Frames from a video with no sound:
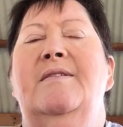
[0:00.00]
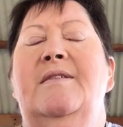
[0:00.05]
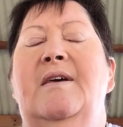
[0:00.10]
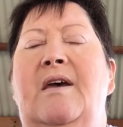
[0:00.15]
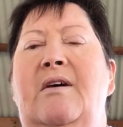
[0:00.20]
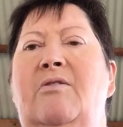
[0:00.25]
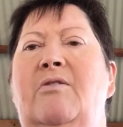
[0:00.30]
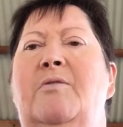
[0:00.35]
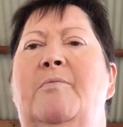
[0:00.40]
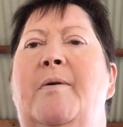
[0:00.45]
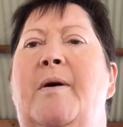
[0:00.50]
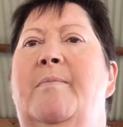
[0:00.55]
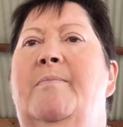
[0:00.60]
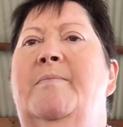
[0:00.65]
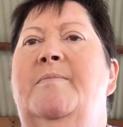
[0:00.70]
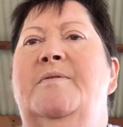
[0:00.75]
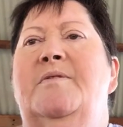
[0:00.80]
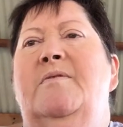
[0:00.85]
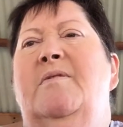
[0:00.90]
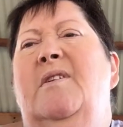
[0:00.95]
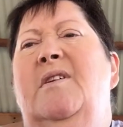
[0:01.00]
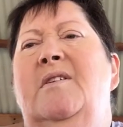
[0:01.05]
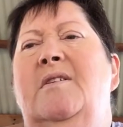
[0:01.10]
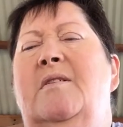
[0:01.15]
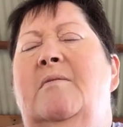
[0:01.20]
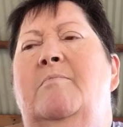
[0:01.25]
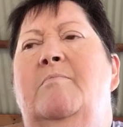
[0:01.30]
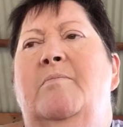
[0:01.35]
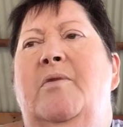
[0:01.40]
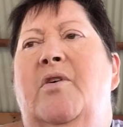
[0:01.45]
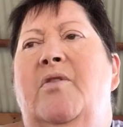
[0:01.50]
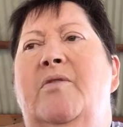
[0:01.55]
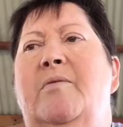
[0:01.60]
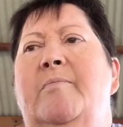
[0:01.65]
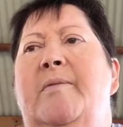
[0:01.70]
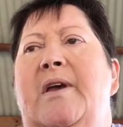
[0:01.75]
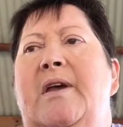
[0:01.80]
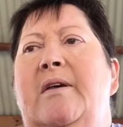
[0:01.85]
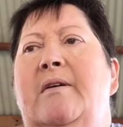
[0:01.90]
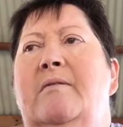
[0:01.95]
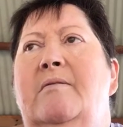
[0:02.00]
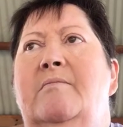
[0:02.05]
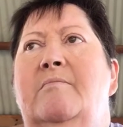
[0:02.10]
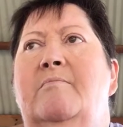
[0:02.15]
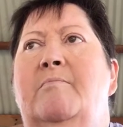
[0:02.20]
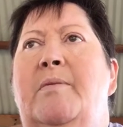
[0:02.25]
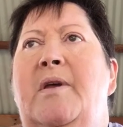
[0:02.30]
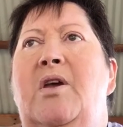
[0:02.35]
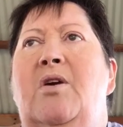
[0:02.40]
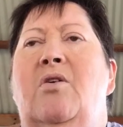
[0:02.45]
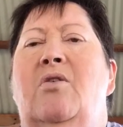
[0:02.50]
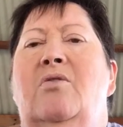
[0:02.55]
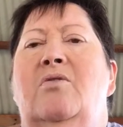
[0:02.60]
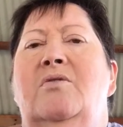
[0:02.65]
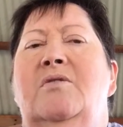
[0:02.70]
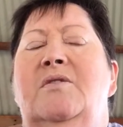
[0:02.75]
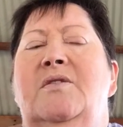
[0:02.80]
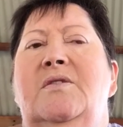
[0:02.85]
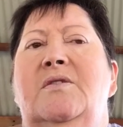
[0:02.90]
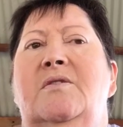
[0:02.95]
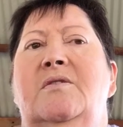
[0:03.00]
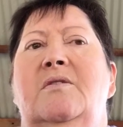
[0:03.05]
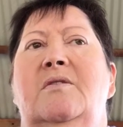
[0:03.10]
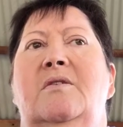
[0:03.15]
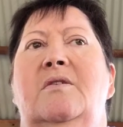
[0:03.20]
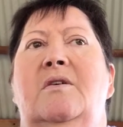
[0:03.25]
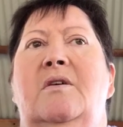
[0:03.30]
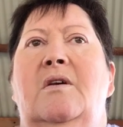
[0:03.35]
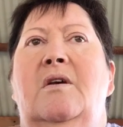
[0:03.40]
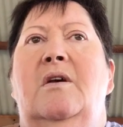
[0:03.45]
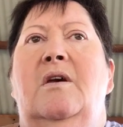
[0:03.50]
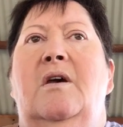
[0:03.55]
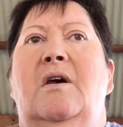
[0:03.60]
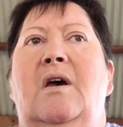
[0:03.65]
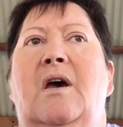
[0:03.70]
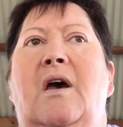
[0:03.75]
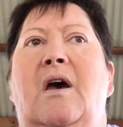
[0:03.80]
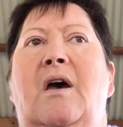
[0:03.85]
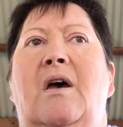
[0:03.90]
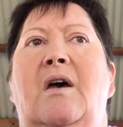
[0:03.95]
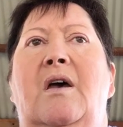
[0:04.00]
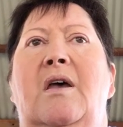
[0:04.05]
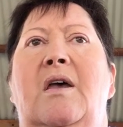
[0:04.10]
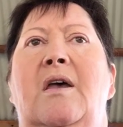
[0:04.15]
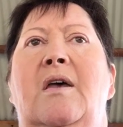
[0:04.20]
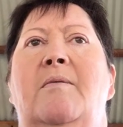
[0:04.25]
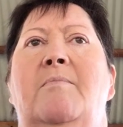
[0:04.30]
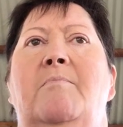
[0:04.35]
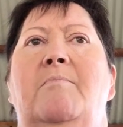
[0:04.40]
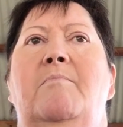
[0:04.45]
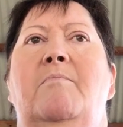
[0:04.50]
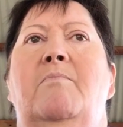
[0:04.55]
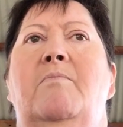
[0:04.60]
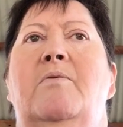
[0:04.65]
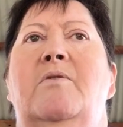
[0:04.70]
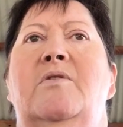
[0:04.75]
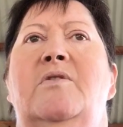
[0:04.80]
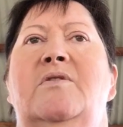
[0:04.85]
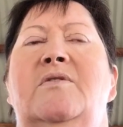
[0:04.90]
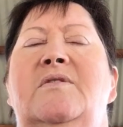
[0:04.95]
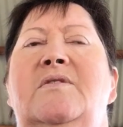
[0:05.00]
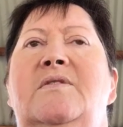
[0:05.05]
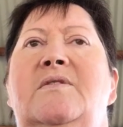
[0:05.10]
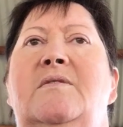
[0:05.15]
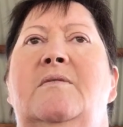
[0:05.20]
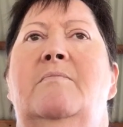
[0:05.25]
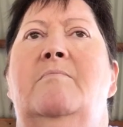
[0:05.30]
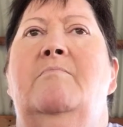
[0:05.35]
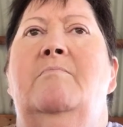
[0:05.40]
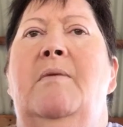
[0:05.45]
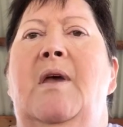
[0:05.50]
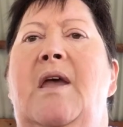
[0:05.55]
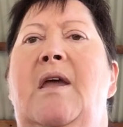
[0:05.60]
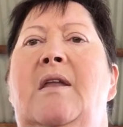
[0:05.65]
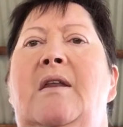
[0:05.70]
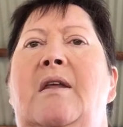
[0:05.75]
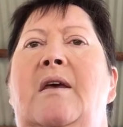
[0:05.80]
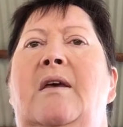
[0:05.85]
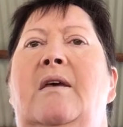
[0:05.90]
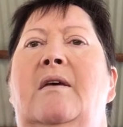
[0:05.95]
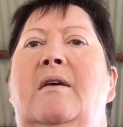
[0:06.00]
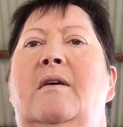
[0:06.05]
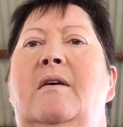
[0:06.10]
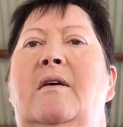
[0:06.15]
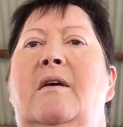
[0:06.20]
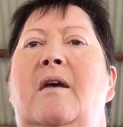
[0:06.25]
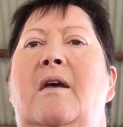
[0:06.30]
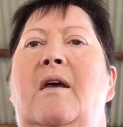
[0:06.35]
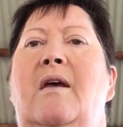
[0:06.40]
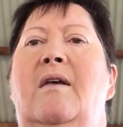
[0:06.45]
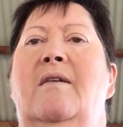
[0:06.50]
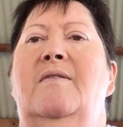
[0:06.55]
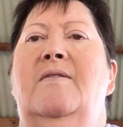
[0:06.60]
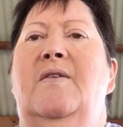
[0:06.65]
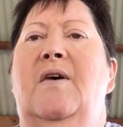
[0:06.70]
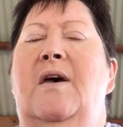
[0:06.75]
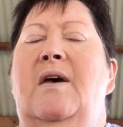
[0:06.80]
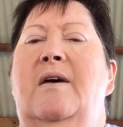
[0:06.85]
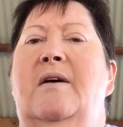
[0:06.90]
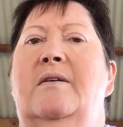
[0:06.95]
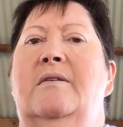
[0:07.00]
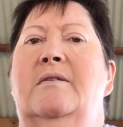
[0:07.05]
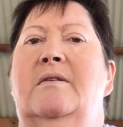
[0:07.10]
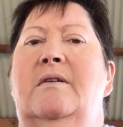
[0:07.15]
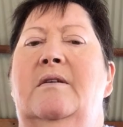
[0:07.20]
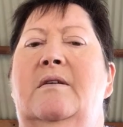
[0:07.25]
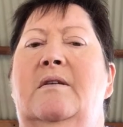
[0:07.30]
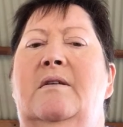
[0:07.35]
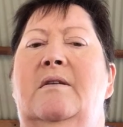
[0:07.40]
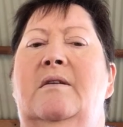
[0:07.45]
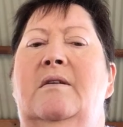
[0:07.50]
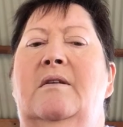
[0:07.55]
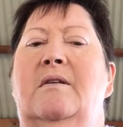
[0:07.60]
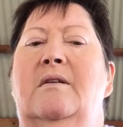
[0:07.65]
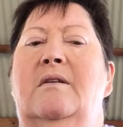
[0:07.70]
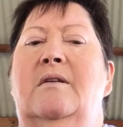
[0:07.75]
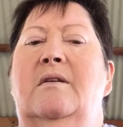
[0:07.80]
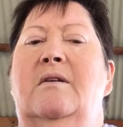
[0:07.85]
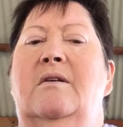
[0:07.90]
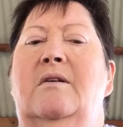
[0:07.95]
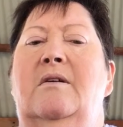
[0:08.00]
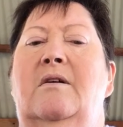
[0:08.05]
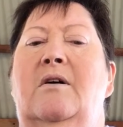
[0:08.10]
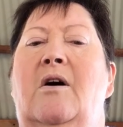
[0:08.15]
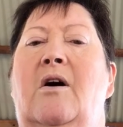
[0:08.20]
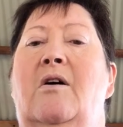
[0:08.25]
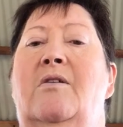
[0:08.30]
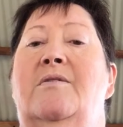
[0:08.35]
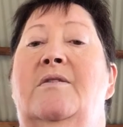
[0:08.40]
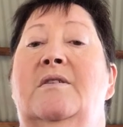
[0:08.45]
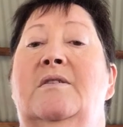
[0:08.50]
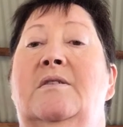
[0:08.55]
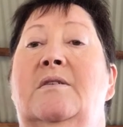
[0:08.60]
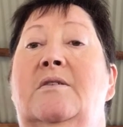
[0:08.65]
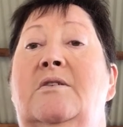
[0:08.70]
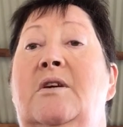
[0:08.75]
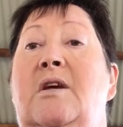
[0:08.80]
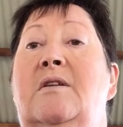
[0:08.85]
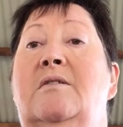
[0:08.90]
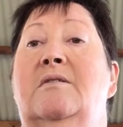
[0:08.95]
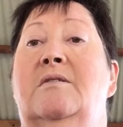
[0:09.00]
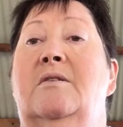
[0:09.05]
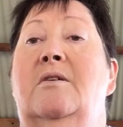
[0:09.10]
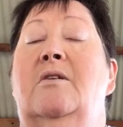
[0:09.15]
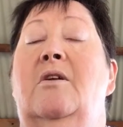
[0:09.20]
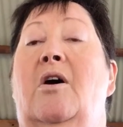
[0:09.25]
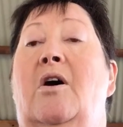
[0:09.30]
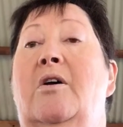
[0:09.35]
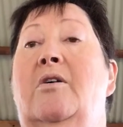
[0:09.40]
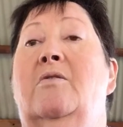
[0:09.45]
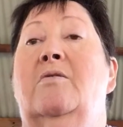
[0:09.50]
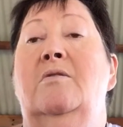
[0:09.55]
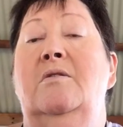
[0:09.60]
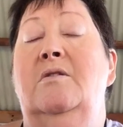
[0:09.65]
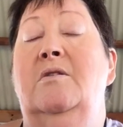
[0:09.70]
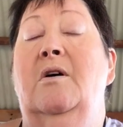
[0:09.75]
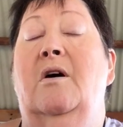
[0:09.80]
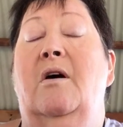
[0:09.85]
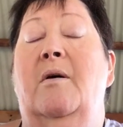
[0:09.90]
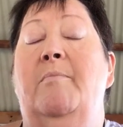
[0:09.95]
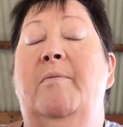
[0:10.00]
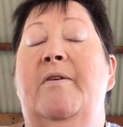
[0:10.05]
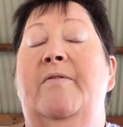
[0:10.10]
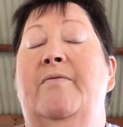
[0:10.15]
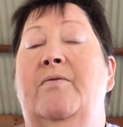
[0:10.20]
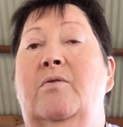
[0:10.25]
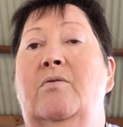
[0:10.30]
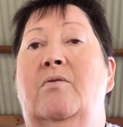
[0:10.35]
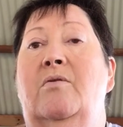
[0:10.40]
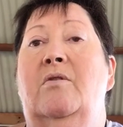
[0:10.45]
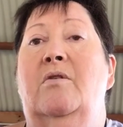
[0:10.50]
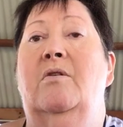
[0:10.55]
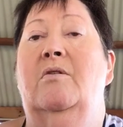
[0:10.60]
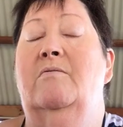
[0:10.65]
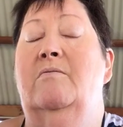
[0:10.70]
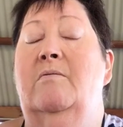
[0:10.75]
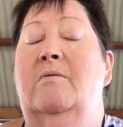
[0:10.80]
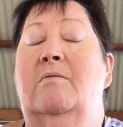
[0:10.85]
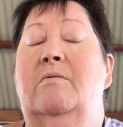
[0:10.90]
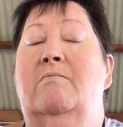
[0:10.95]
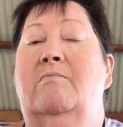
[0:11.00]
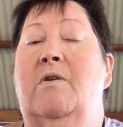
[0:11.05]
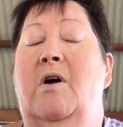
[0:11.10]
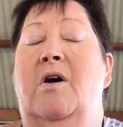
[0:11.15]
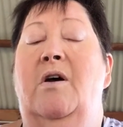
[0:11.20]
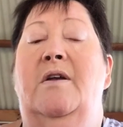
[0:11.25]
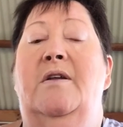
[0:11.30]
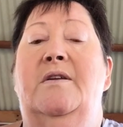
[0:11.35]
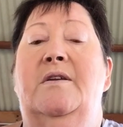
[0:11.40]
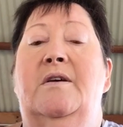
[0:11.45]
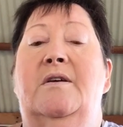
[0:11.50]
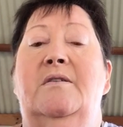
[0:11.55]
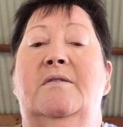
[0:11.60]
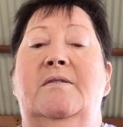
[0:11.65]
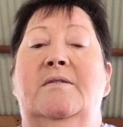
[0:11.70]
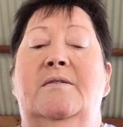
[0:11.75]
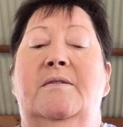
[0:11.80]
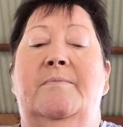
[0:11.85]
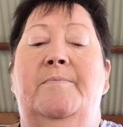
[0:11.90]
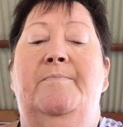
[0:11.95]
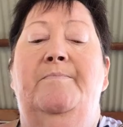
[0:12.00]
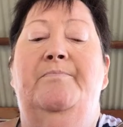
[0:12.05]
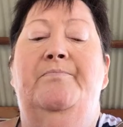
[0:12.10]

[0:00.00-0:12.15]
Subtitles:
The health problems really didn't bother me because it was meaning that, there's a chance that I could die before Ryan does.